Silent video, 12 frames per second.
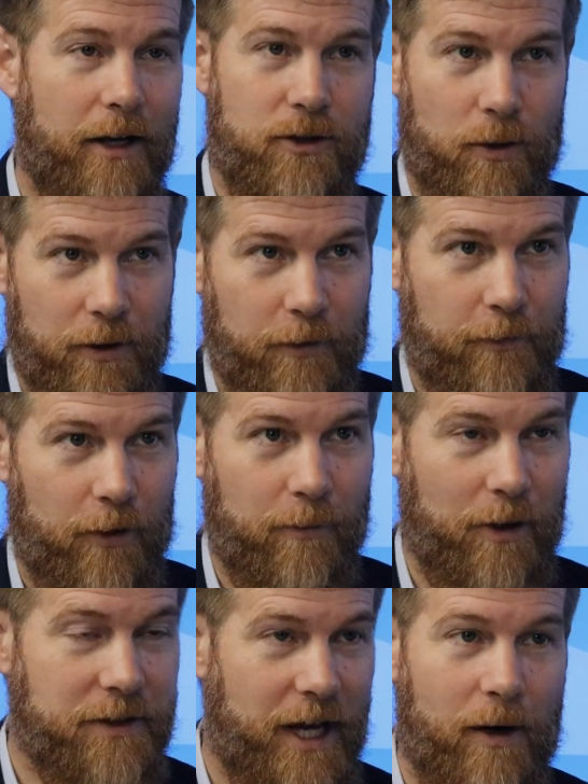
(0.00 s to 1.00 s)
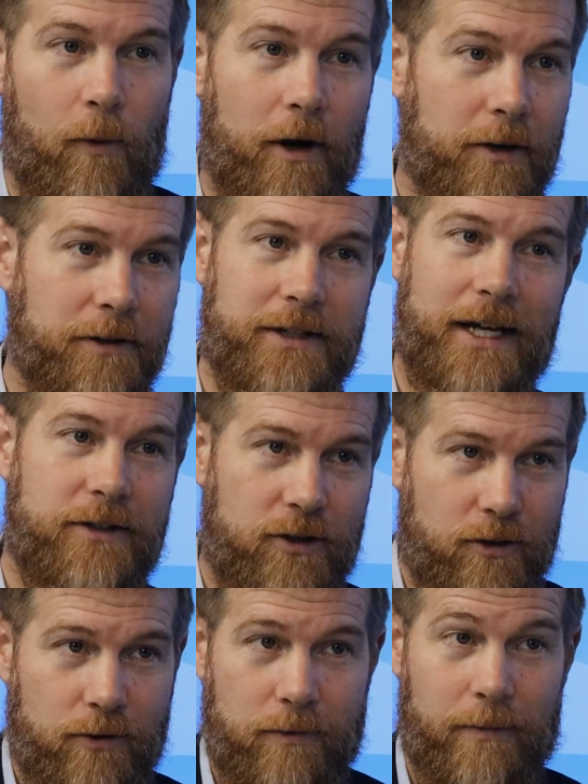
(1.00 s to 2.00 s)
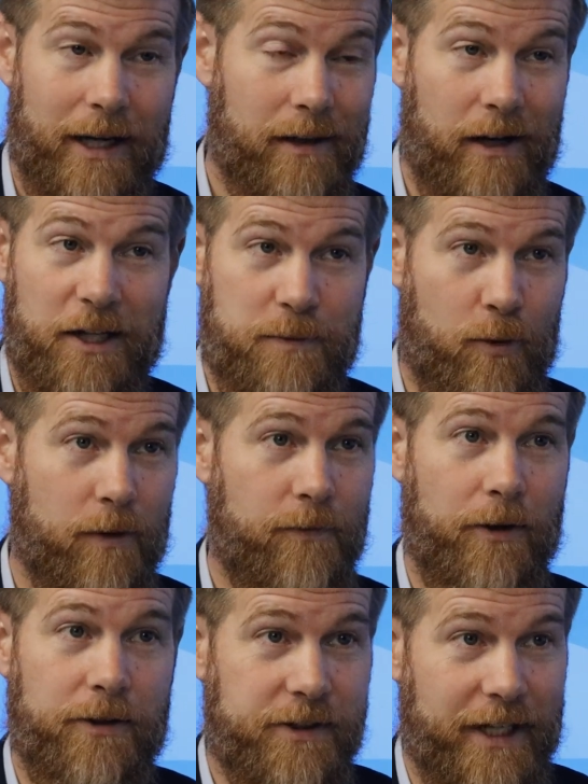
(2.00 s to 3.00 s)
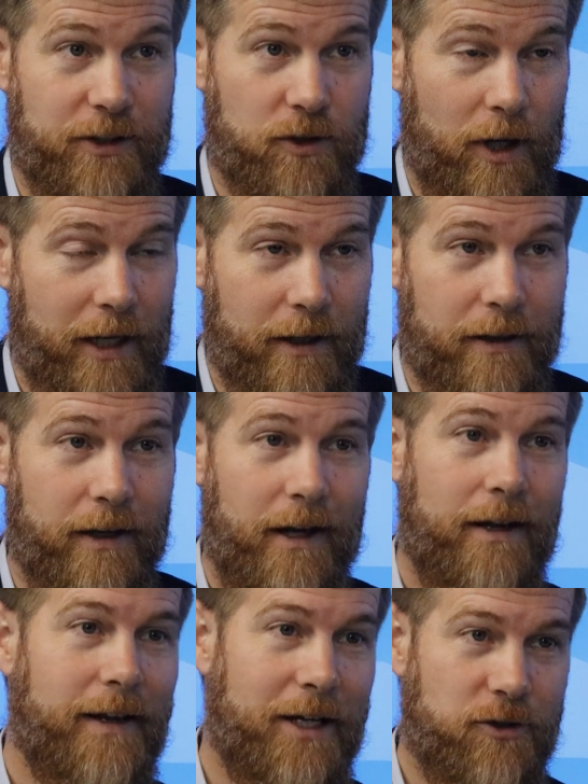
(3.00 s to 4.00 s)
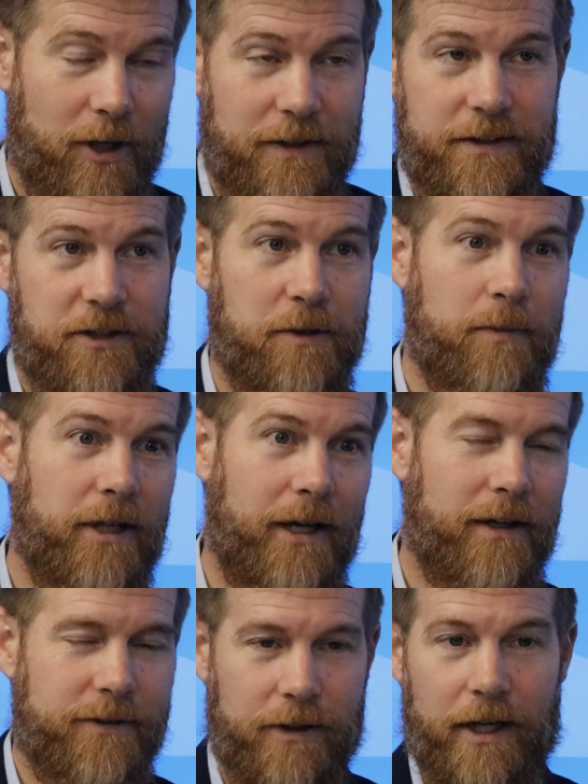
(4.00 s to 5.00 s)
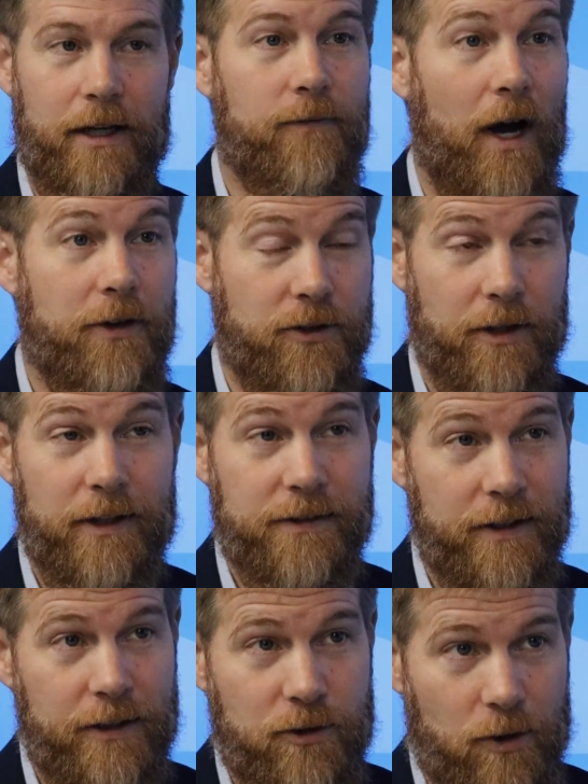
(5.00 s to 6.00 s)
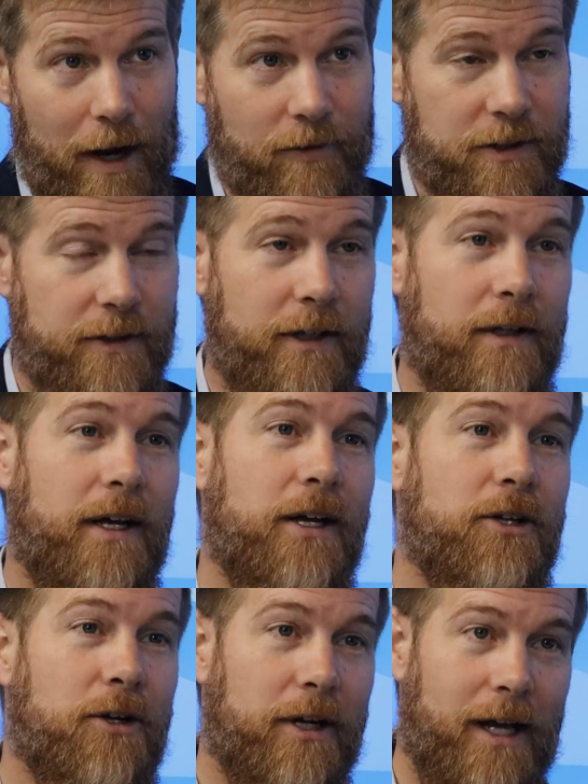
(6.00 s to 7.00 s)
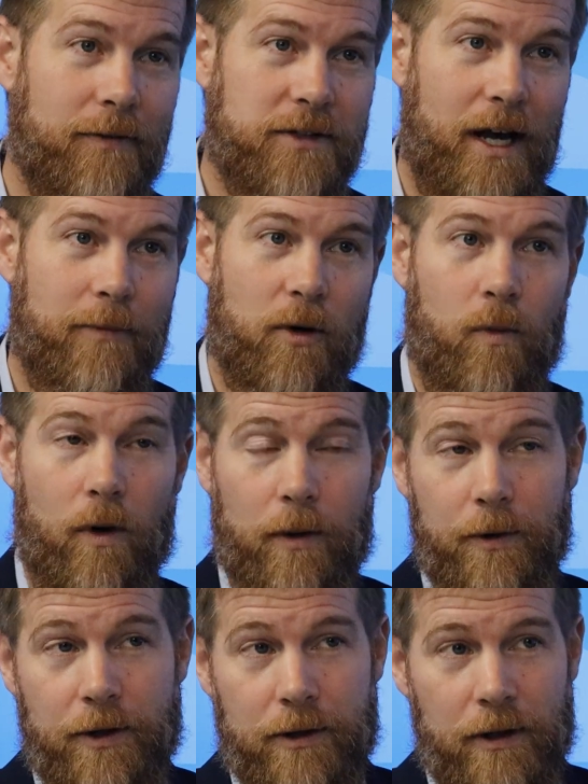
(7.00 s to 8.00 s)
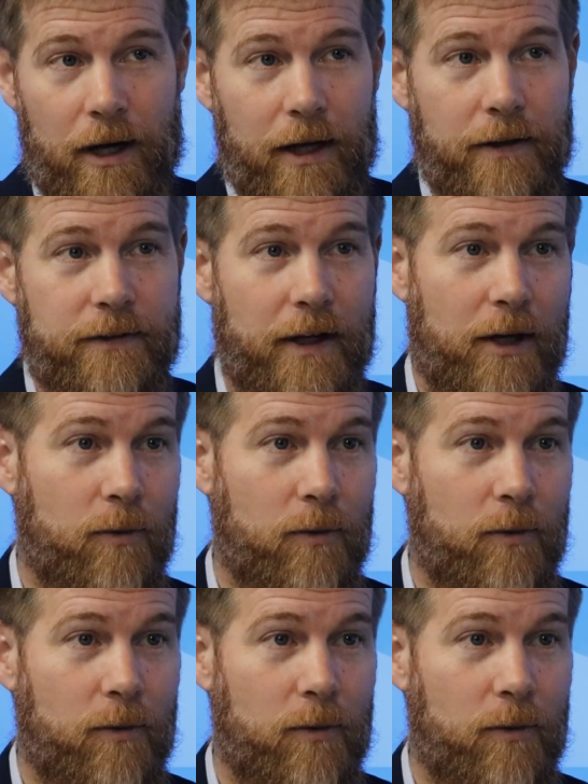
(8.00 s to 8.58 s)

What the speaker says: I join the firm on day one. On day two, my clients' portfolios get traded. That transition plan is, okay, advisor, you're going to sit in the driver's seat. You're going to have time to work with your clients.